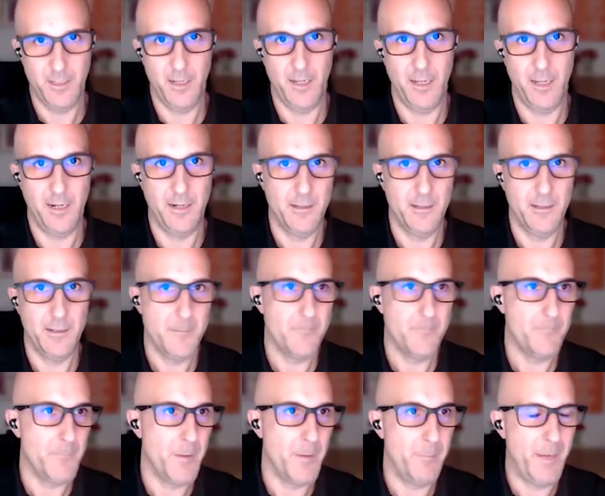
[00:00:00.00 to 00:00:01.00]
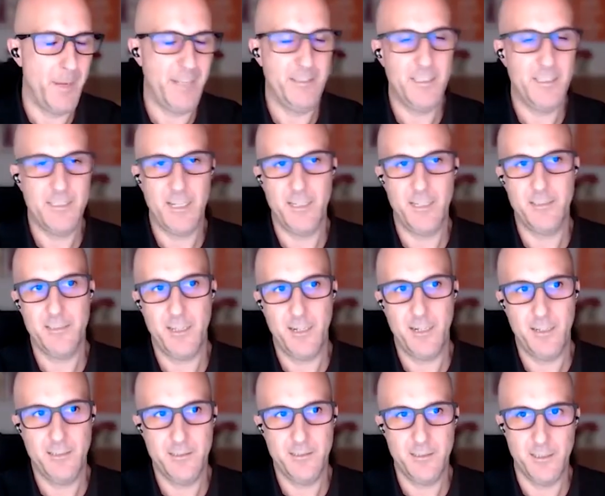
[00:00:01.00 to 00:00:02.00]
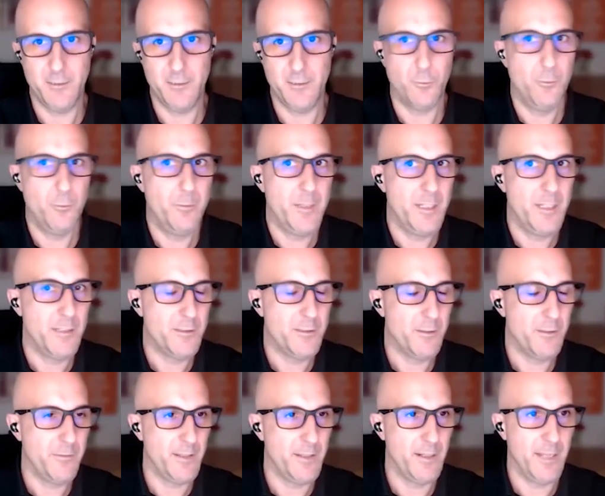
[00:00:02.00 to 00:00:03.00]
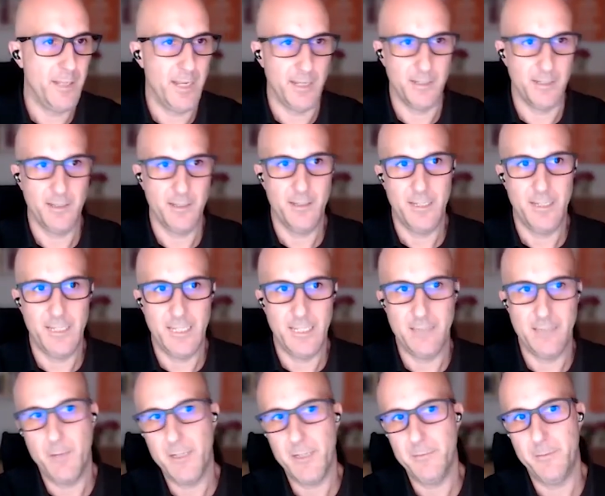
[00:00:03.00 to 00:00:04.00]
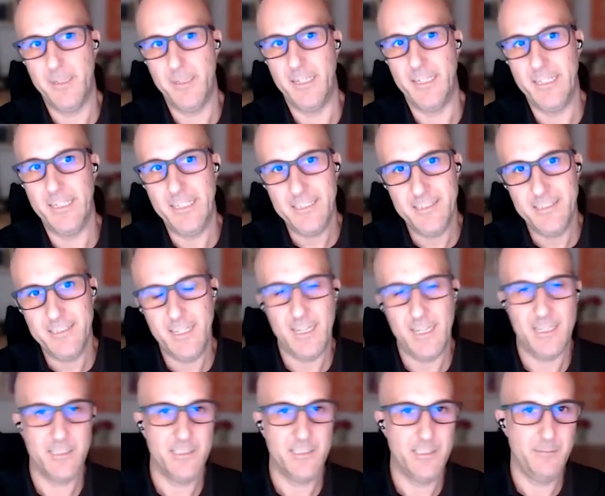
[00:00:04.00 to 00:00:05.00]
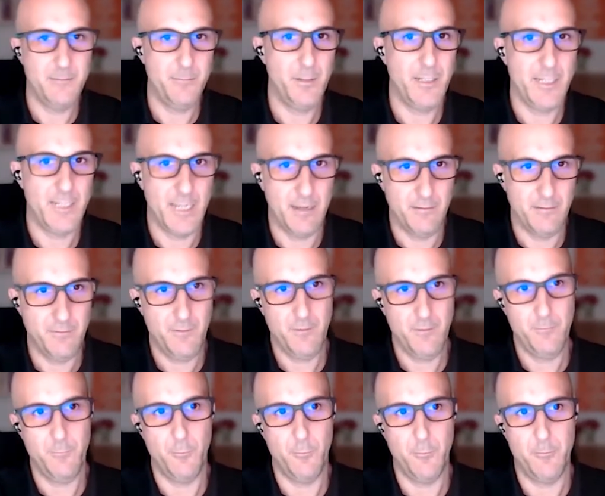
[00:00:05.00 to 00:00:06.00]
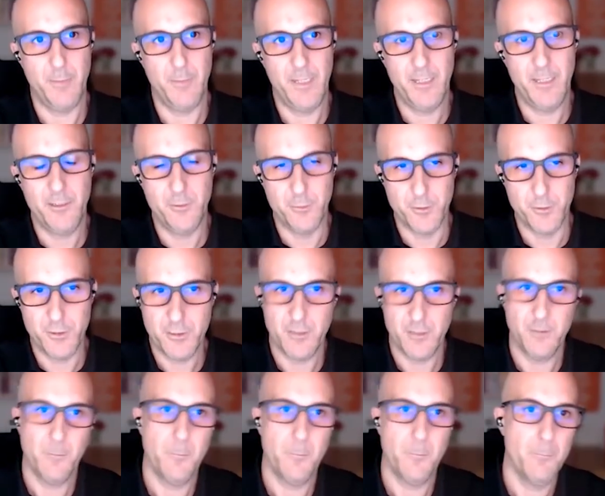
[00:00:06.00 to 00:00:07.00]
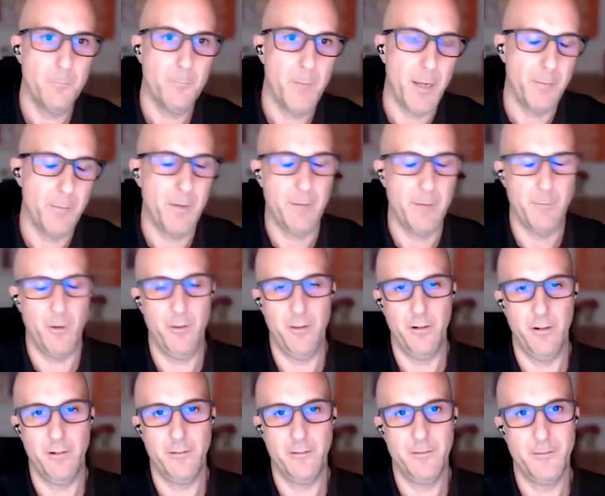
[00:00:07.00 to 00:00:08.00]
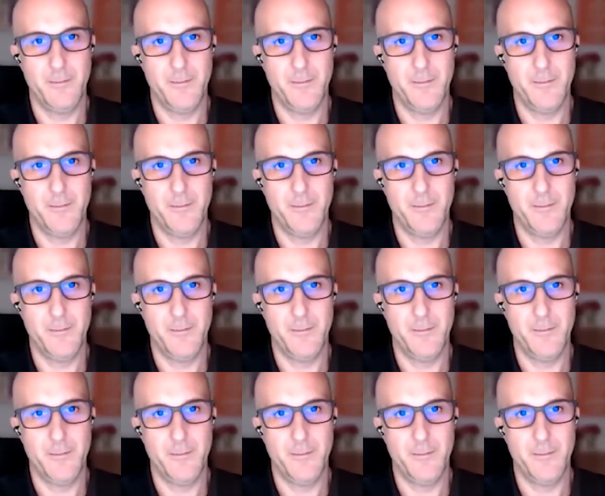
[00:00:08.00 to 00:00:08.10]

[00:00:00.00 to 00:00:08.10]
And the main design challenge, it could be something like, it must be easy and simple enough for being used by my mother.